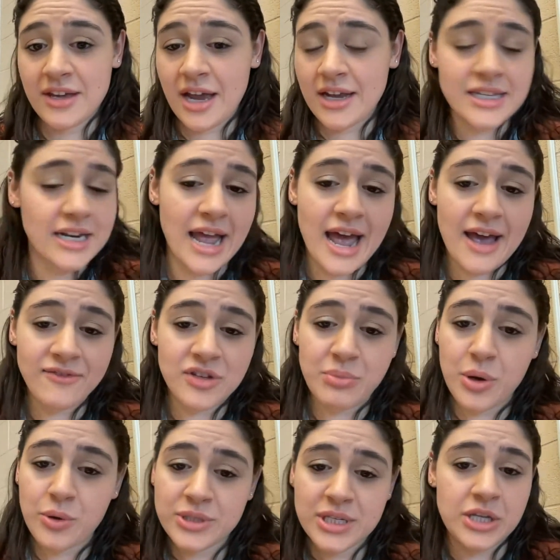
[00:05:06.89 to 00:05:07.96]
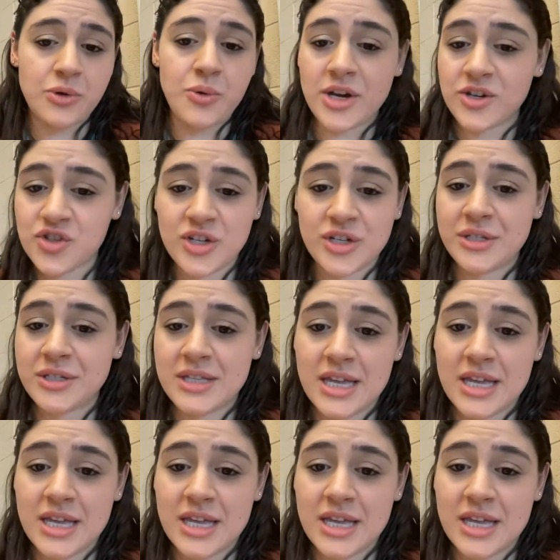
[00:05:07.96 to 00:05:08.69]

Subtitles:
I didn't have to pose any questions.